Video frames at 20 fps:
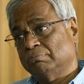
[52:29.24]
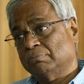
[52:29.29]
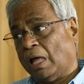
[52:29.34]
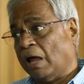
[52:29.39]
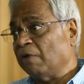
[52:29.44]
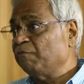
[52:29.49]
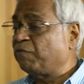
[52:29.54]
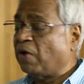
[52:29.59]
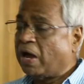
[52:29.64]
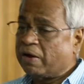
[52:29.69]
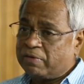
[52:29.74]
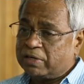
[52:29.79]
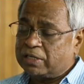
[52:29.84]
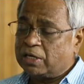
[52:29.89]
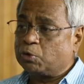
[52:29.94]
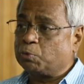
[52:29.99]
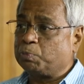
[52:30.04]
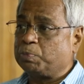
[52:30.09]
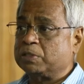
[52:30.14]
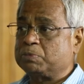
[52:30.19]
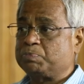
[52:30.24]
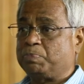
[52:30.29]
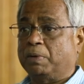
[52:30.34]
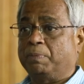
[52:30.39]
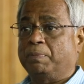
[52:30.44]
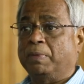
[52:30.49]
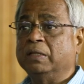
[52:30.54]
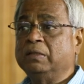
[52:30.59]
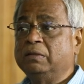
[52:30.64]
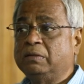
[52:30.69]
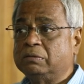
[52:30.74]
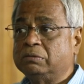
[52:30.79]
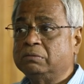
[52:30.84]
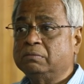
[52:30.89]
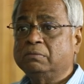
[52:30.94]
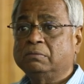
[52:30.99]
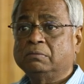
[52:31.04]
And 500 rupees per month,